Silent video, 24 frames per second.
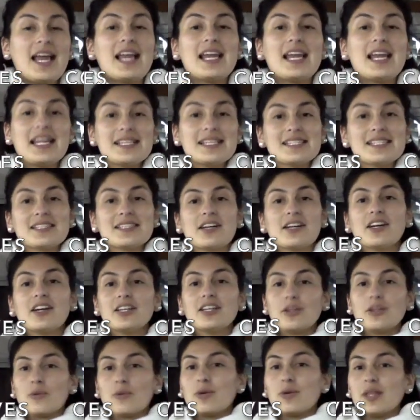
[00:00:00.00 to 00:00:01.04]
Let's start
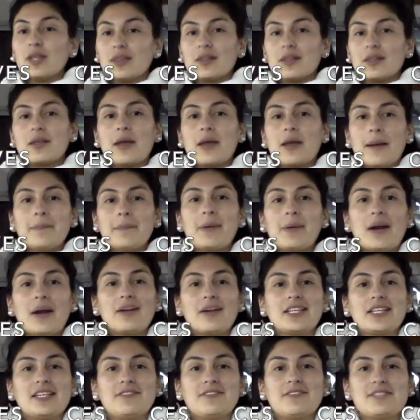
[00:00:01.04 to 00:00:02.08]
with
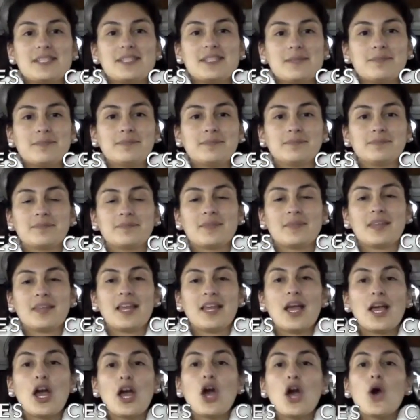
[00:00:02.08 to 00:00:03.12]
comparatives.
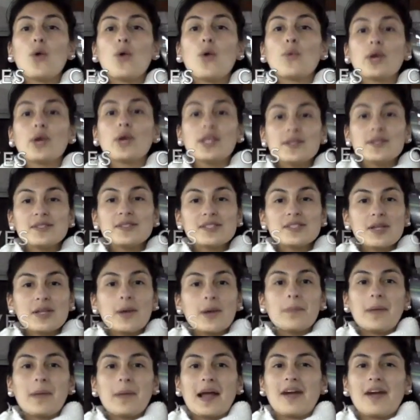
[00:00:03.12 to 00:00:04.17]
We use
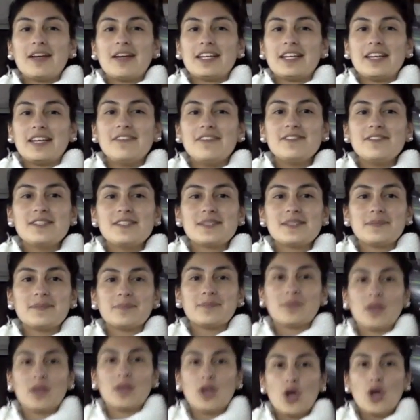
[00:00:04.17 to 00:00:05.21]
comparatives
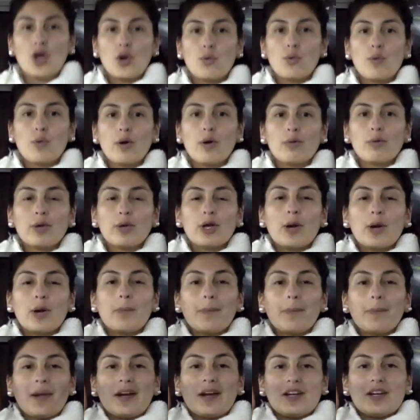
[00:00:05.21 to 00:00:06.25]
when we
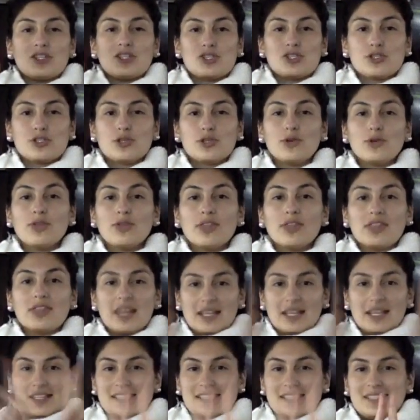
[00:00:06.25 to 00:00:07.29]
compare two
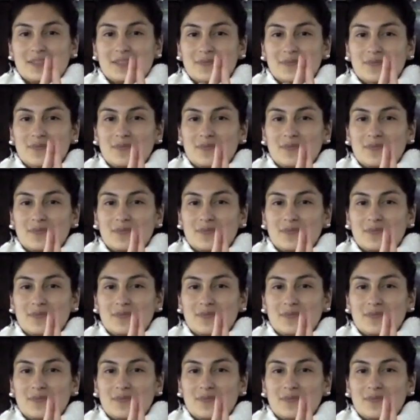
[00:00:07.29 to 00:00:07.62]
things.